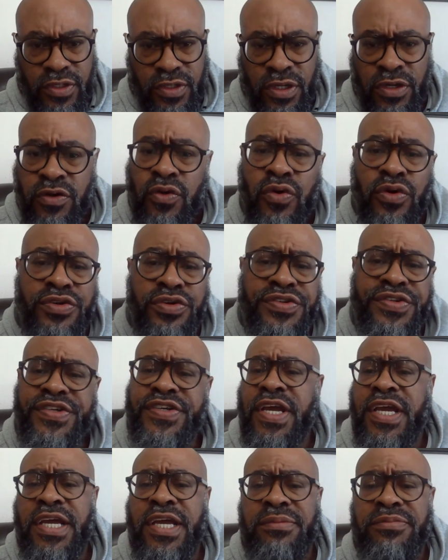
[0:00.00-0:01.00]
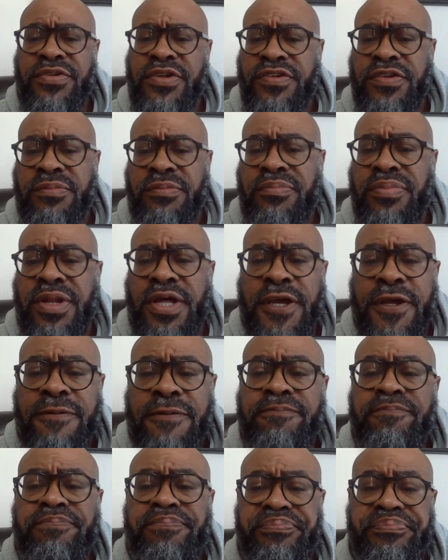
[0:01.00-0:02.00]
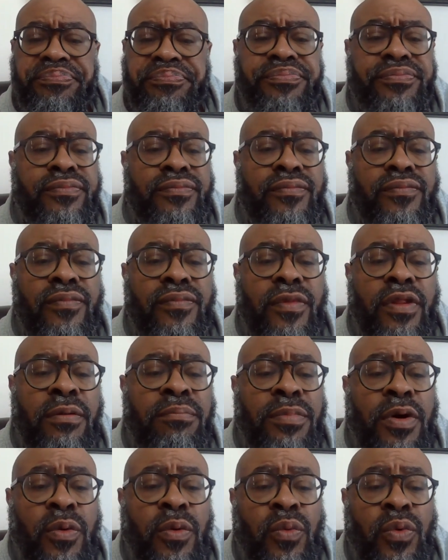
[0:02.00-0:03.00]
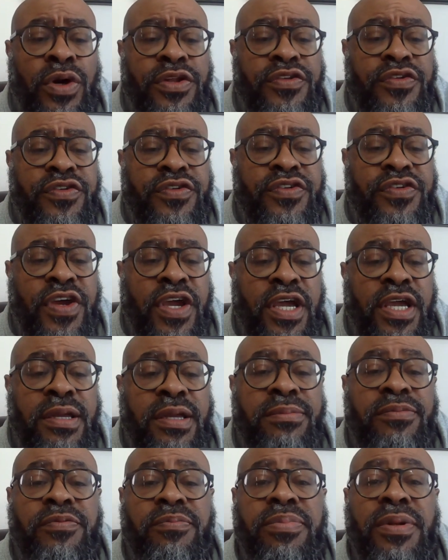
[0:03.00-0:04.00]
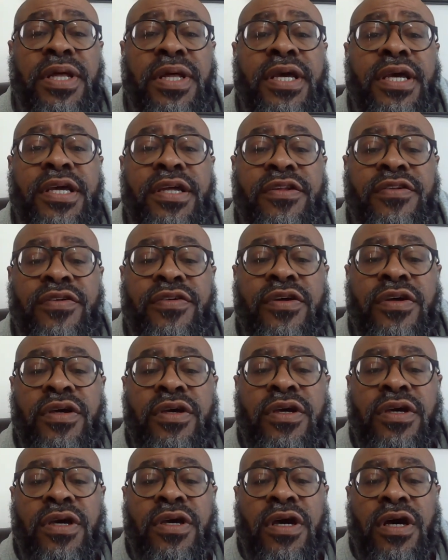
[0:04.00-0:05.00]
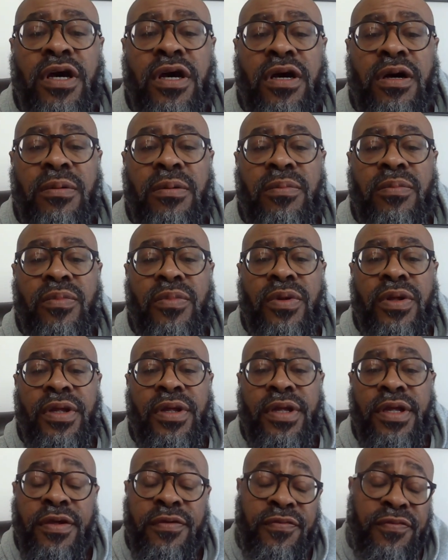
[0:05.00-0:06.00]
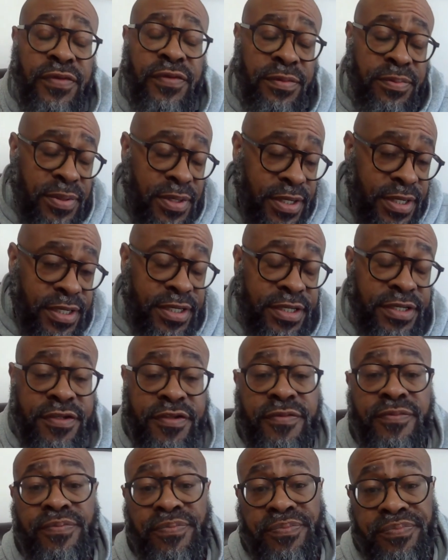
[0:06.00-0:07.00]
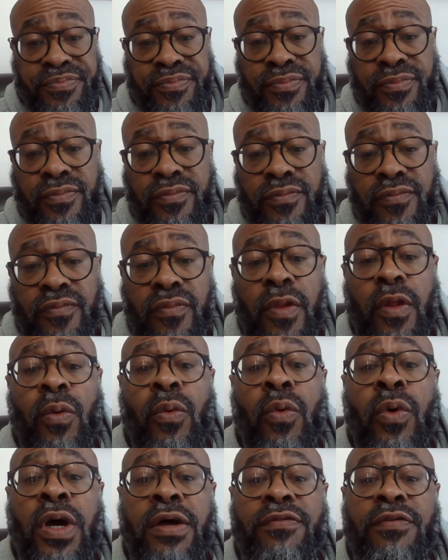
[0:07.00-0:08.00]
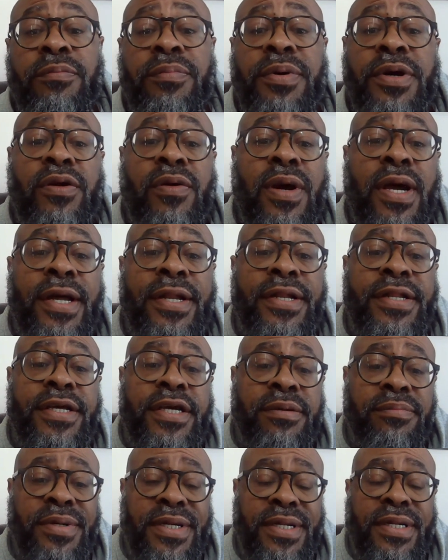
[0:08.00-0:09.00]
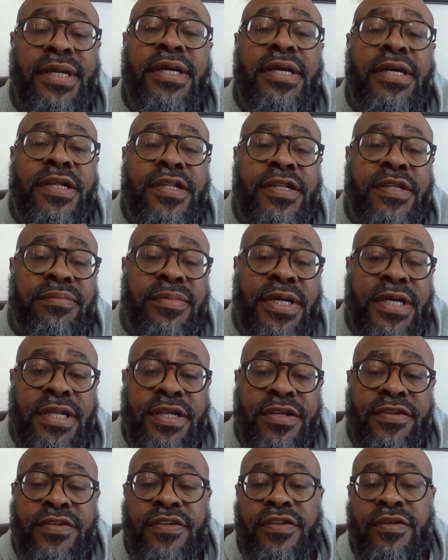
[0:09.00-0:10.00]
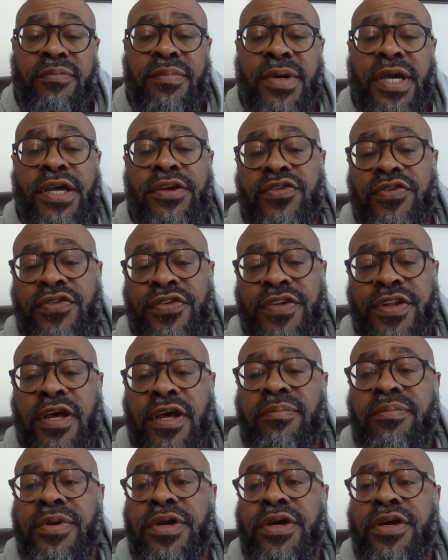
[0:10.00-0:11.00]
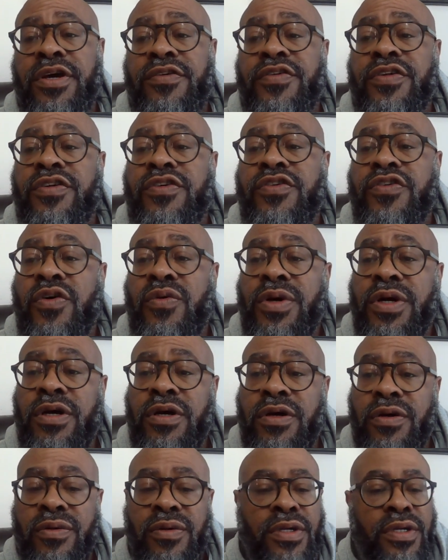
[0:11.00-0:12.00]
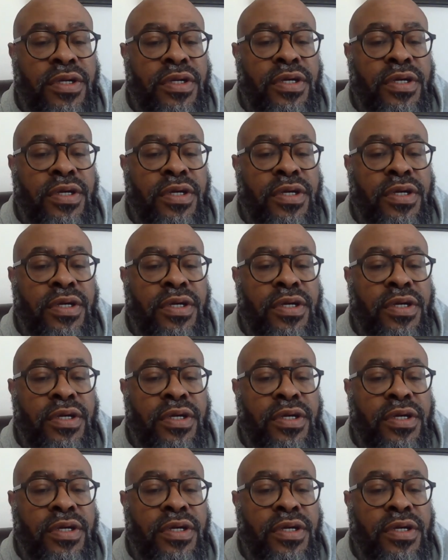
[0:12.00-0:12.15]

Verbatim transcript: of course, James isn't playing, but once James plays, um, if he plays, we'll have a better idea. But to me, this is a major step because in Joel